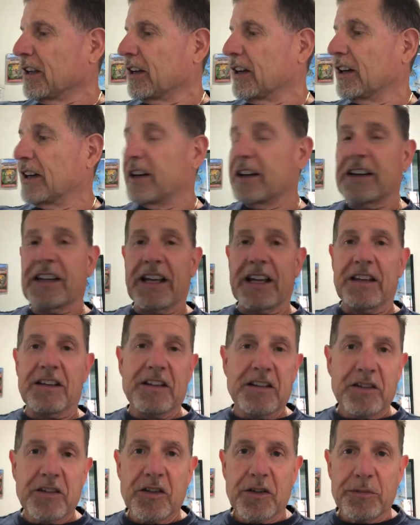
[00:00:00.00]
Again,
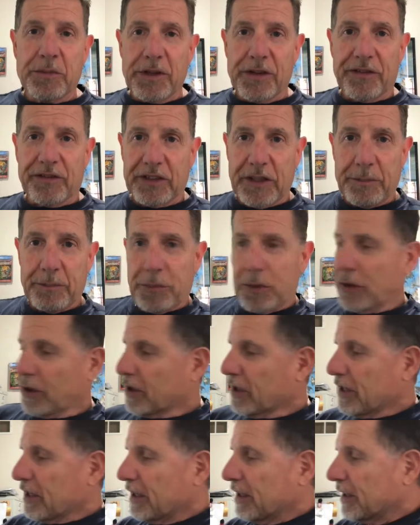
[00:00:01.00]
could be a flip
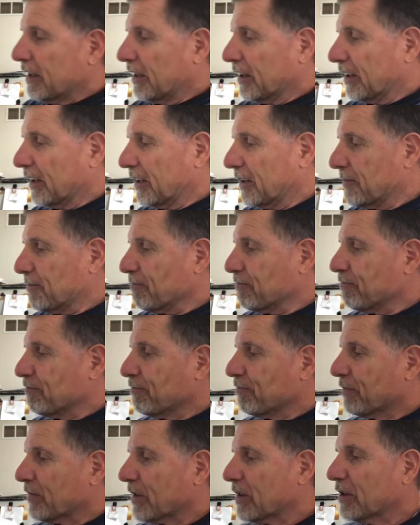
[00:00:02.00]
book
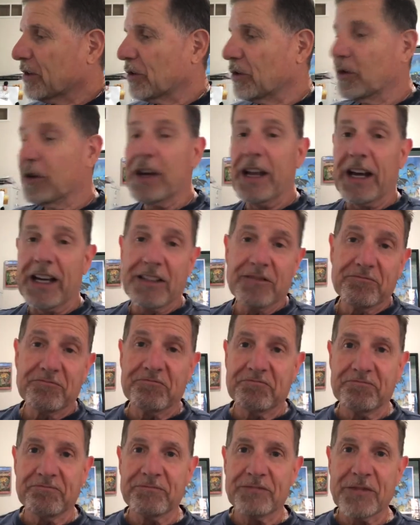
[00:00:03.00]
or not.
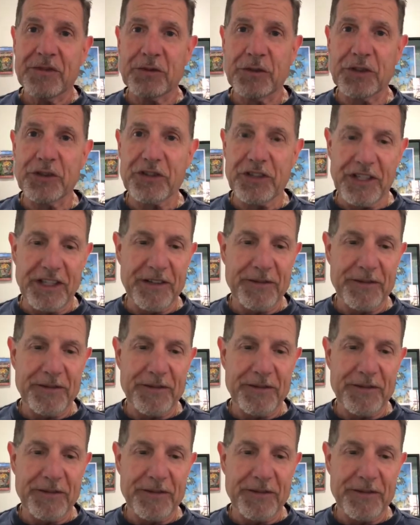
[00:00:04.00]
We'll see.